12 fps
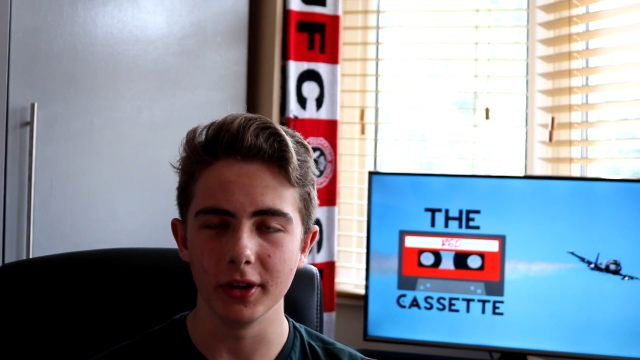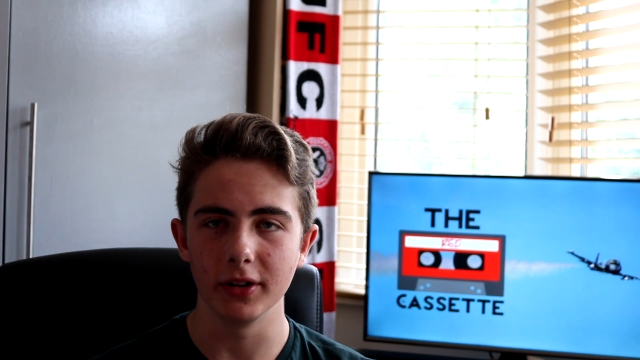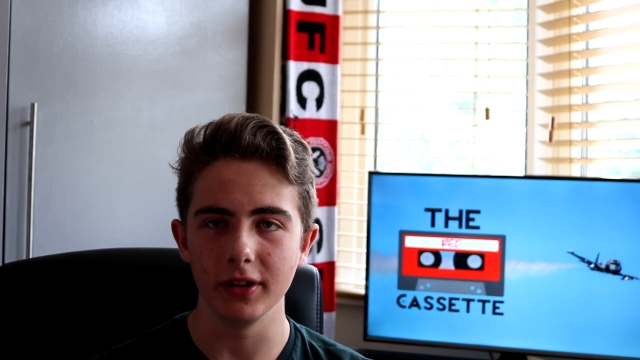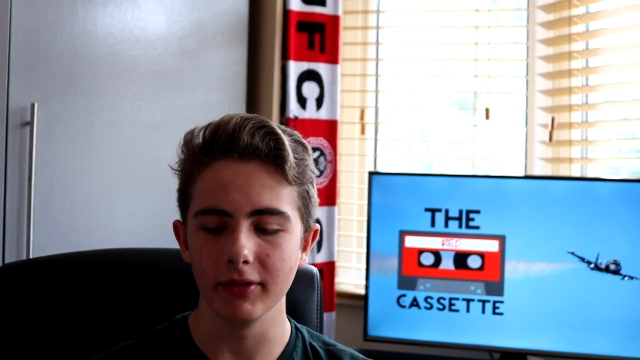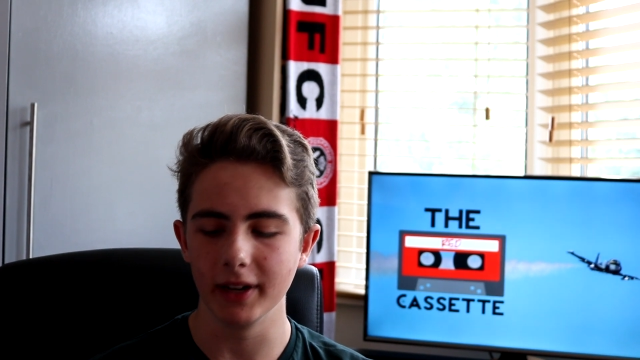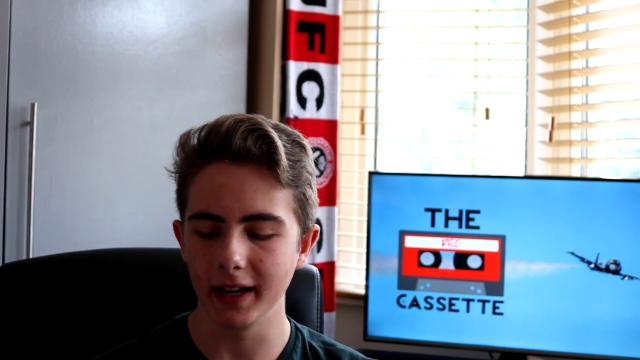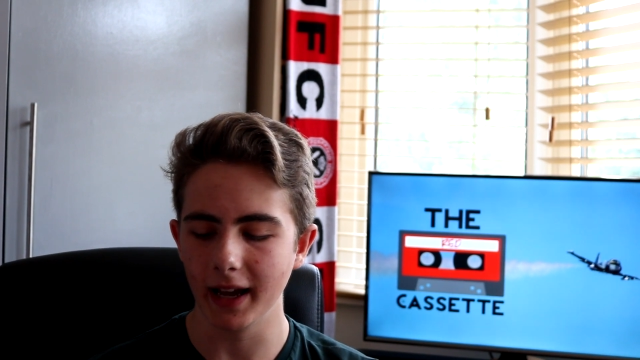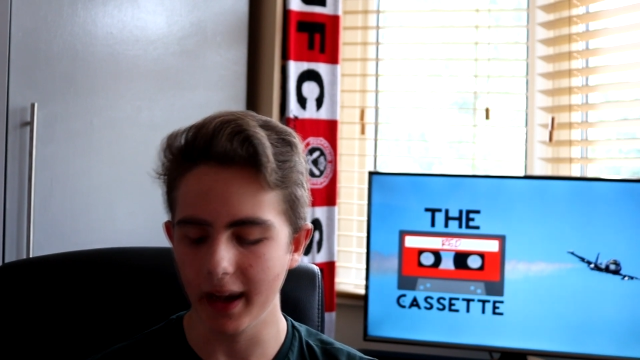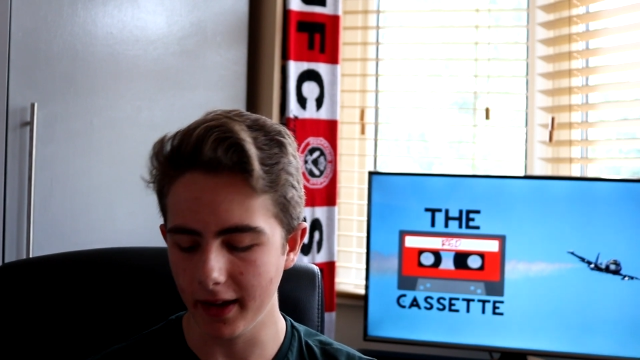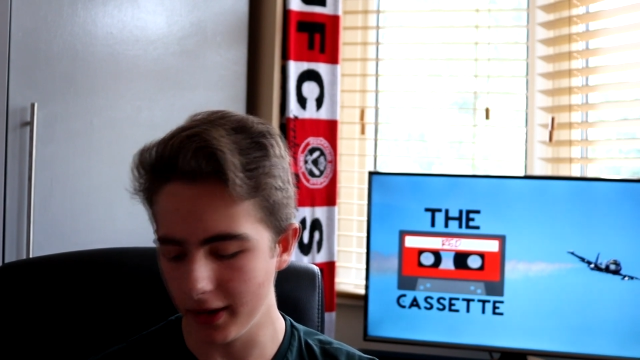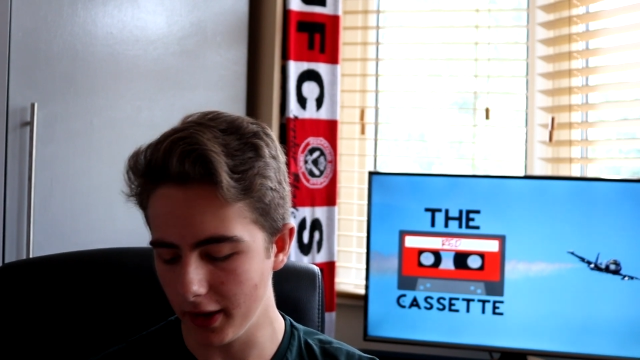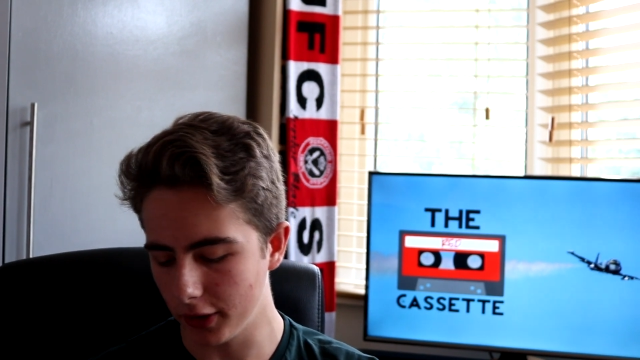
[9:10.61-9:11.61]
You know, you really get
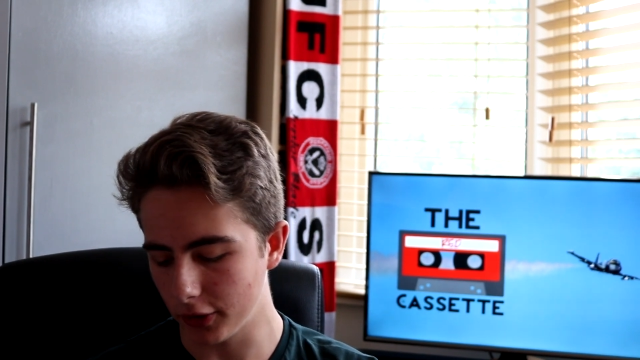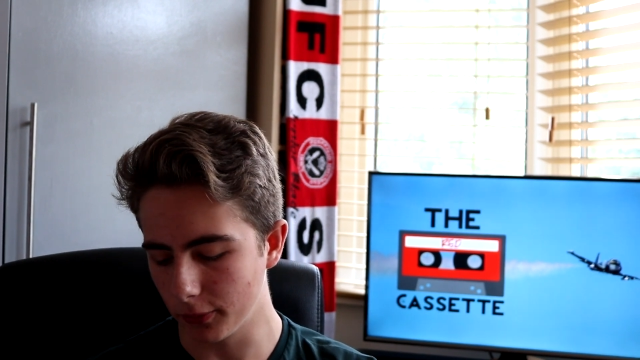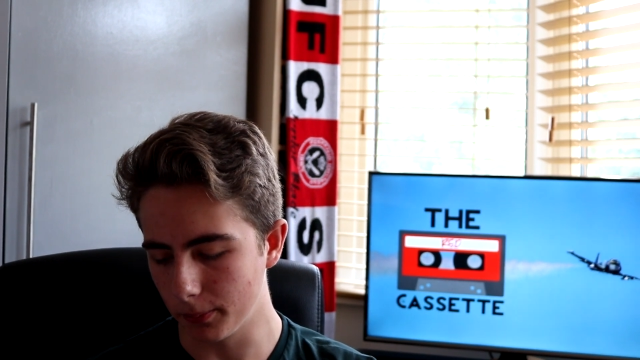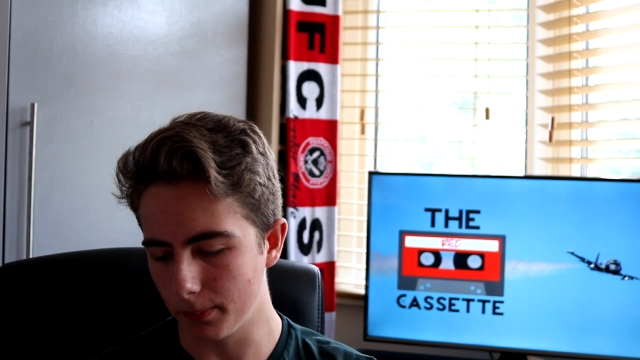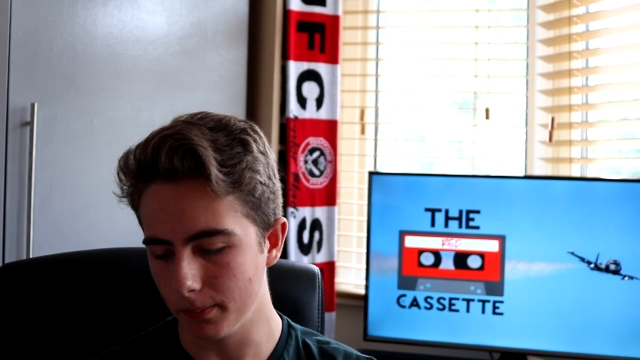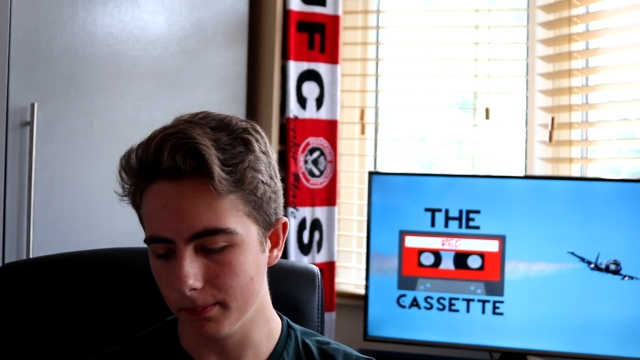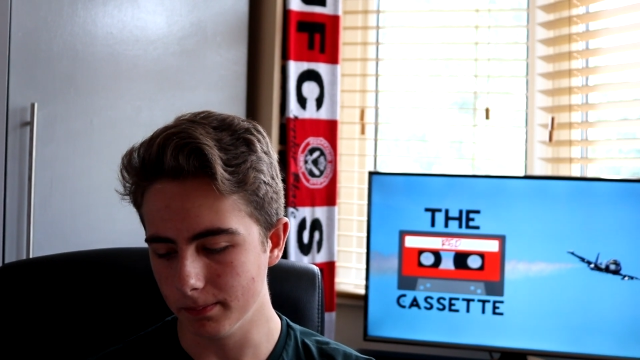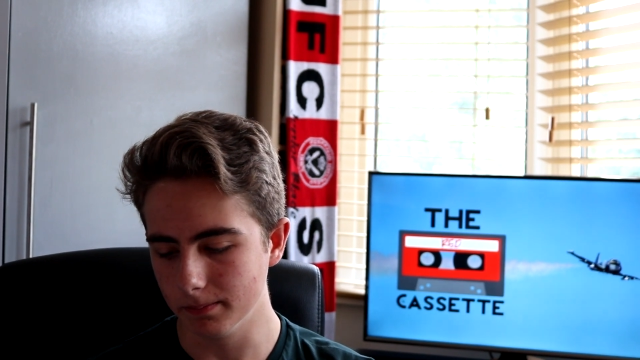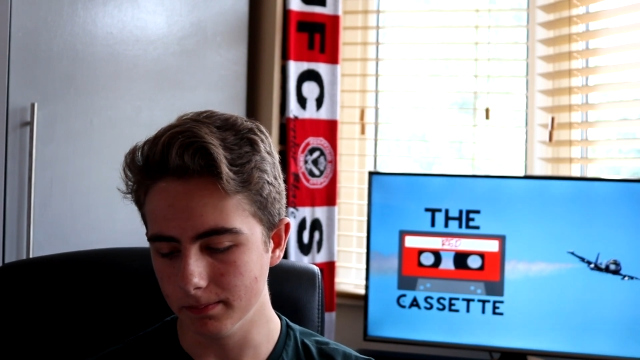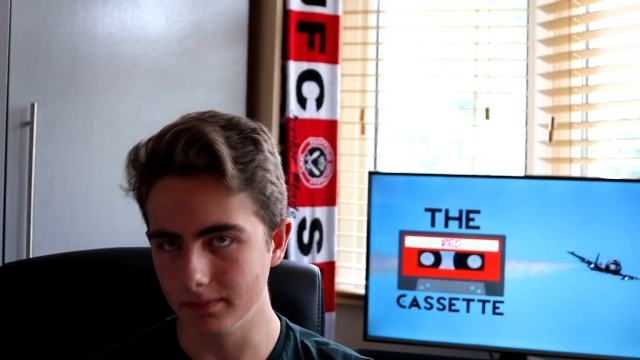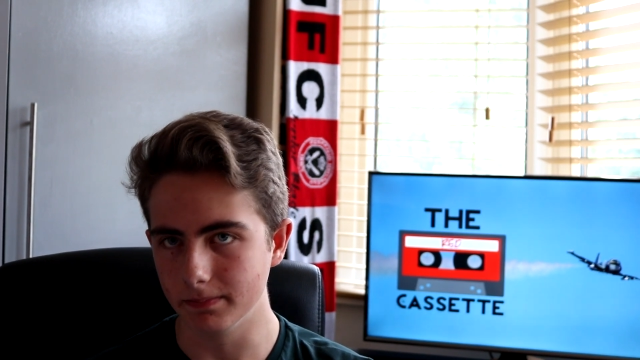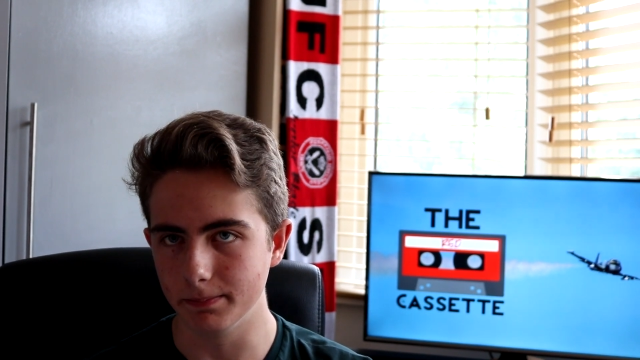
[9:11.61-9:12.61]
a good
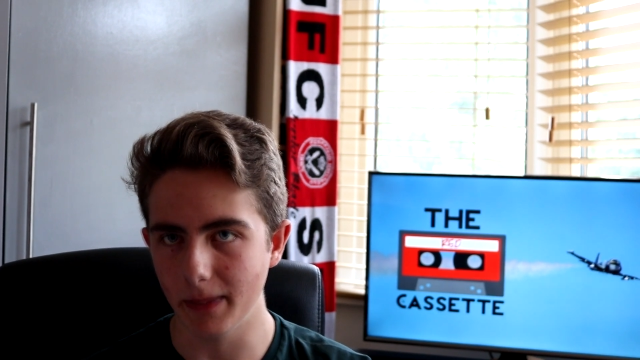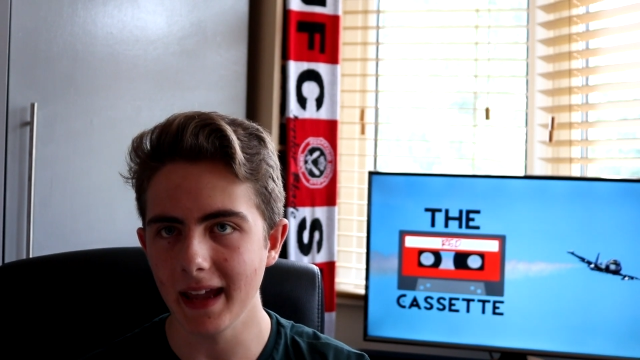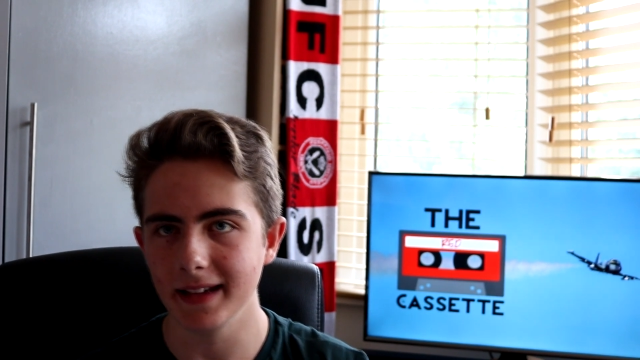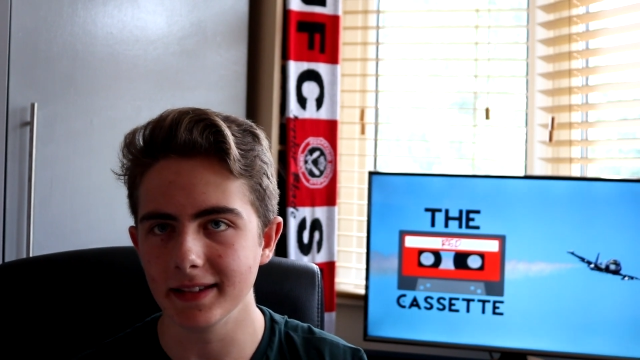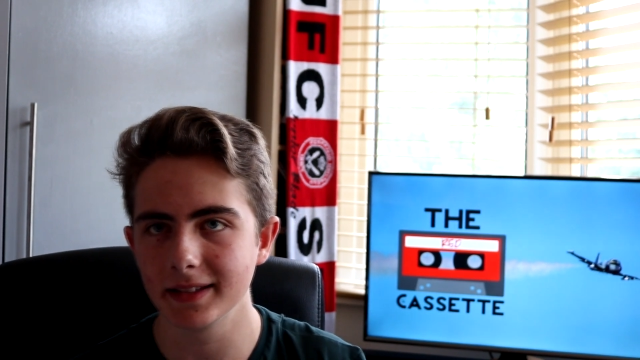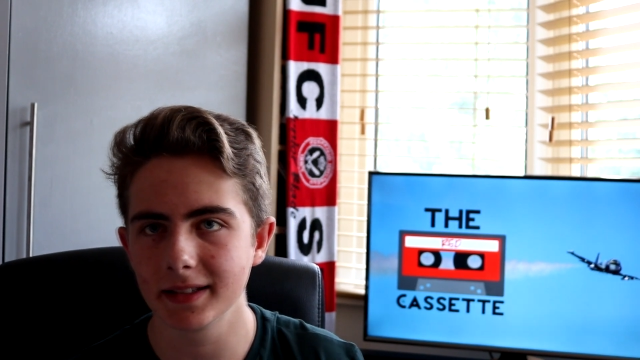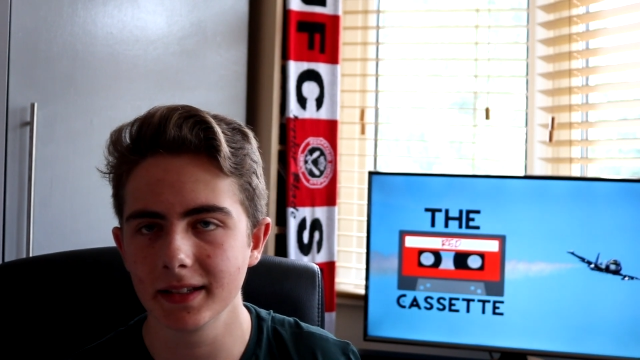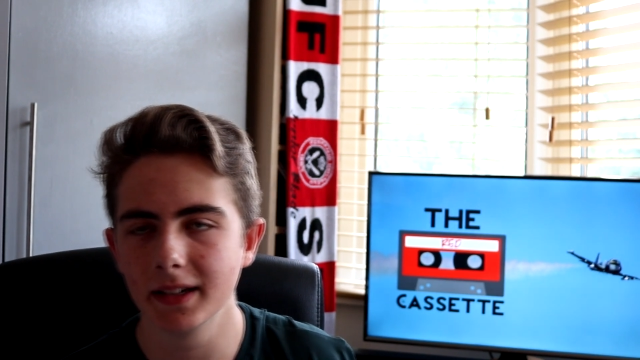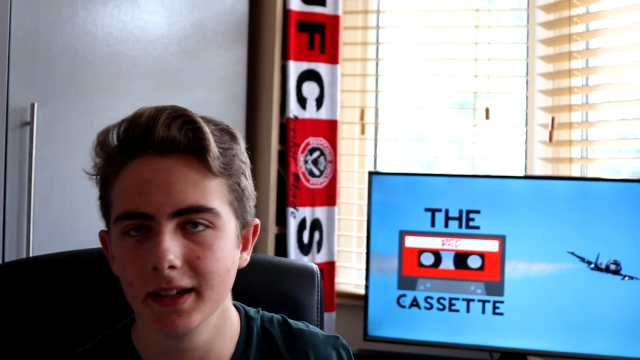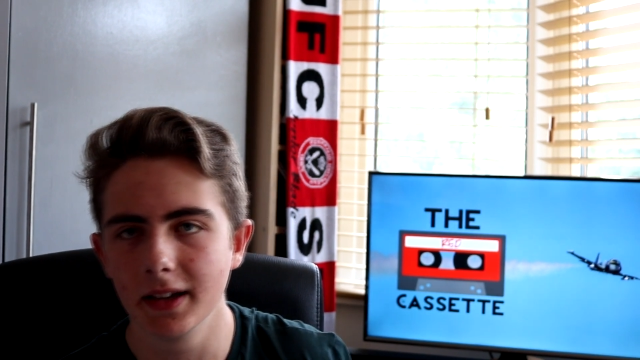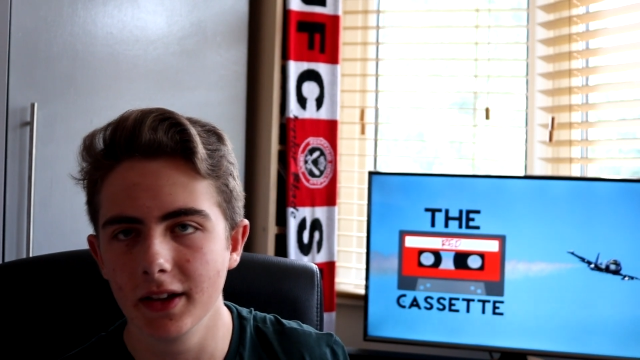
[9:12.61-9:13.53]
bass